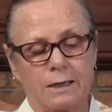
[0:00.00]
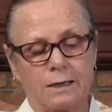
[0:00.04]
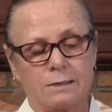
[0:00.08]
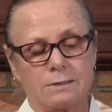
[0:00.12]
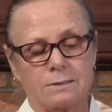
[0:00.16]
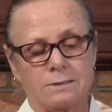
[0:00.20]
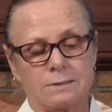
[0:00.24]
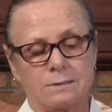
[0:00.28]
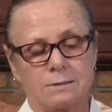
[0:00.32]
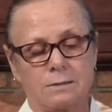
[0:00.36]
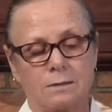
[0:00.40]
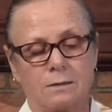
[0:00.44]

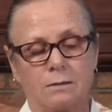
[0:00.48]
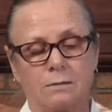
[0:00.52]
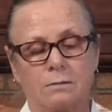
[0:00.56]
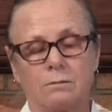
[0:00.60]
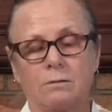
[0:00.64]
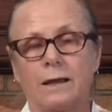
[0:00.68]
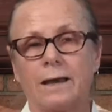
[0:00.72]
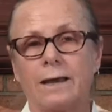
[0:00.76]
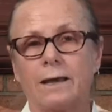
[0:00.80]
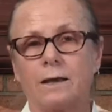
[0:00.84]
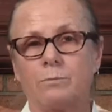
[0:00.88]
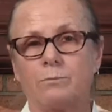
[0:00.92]
it's
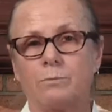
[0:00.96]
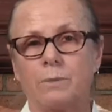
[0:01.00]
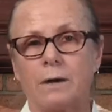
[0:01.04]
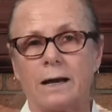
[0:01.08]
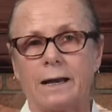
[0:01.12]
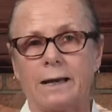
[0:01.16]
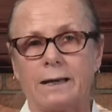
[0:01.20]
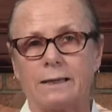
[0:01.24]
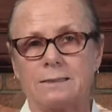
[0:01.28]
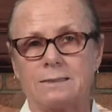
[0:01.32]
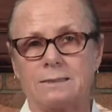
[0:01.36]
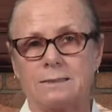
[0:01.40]
like
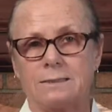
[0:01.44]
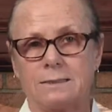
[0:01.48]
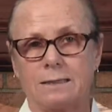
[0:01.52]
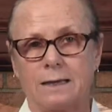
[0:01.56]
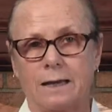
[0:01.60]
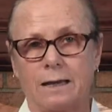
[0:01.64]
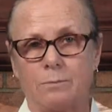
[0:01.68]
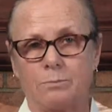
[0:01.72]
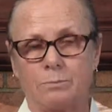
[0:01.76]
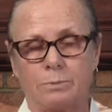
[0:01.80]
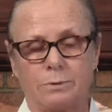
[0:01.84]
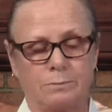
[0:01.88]
bias
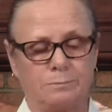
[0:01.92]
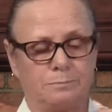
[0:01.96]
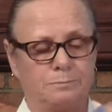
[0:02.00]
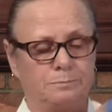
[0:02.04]
tape.